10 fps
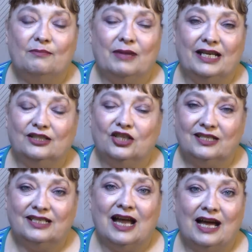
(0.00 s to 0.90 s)
but
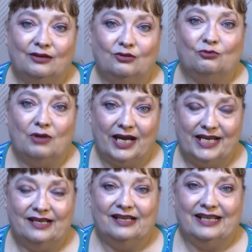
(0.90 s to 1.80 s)
just not
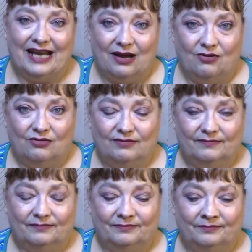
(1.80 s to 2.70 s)
right now.
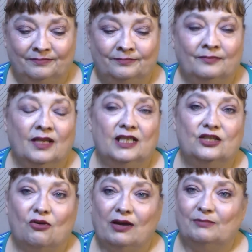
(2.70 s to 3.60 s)

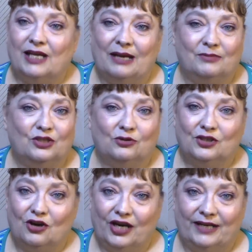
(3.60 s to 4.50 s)
So I'm, I'm so
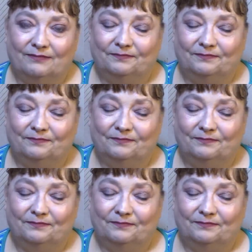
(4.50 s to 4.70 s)
sorry.